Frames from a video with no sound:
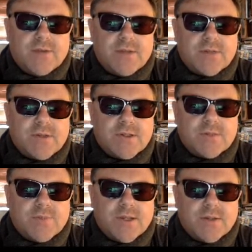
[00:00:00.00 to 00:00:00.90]
6 questions
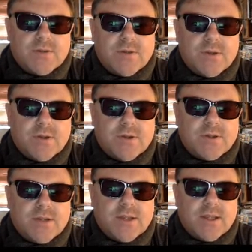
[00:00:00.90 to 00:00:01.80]
based on the cartoon
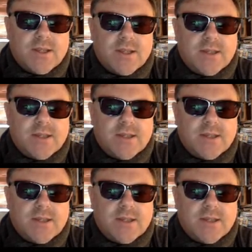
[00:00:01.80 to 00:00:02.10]
that they then